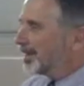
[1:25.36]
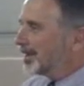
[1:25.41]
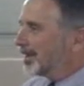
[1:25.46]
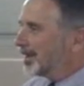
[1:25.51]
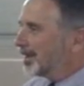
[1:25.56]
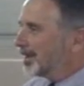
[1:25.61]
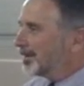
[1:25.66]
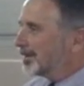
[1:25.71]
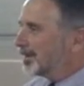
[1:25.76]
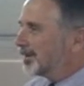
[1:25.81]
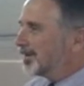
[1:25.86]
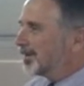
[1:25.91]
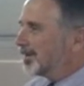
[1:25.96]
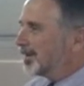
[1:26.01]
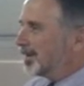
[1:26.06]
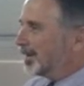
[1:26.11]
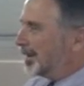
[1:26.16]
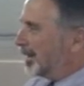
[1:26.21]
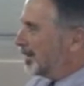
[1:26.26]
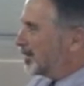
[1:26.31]
This is
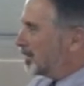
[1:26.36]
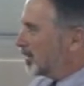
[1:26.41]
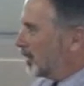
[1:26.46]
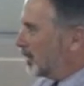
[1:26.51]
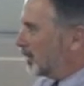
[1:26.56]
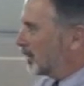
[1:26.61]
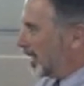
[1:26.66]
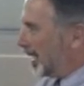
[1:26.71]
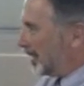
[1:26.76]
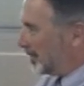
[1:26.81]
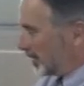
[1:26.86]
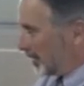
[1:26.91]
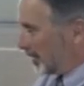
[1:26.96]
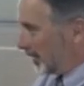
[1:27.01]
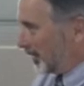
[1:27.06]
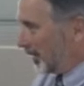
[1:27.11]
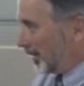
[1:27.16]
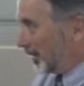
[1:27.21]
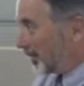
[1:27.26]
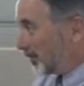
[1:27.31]
an
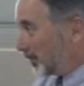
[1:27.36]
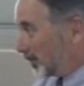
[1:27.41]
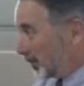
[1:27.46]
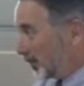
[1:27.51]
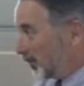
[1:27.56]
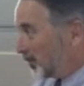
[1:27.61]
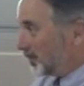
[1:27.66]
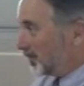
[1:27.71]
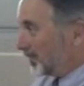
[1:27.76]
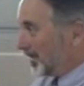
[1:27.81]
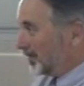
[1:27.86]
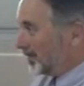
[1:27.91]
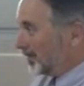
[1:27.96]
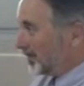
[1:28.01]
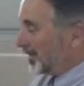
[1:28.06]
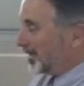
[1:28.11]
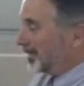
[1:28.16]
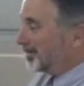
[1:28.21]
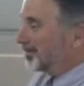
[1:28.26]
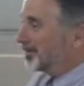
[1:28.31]
absolutely crucial
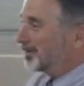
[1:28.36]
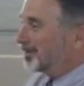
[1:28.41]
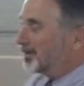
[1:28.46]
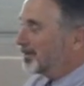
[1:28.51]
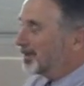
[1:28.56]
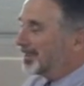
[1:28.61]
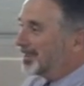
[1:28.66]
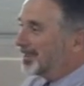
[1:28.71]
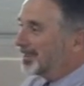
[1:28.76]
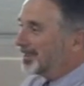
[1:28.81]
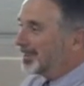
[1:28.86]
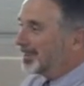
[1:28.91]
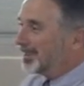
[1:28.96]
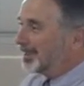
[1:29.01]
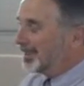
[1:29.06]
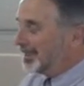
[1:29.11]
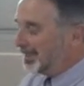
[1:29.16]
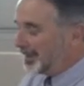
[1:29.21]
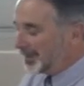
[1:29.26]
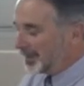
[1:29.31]
SBSTTA for
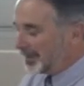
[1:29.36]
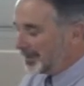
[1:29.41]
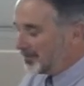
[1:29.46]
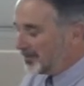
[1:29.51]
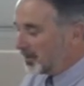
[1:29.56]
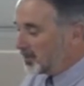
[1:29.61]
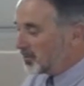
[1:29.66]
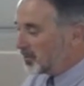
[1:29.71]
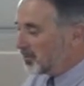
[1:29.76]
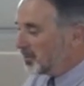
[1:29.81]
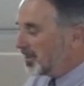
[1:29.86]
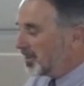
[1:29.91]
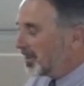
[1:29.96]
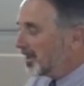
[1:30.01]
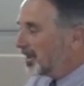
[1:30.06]
the convention,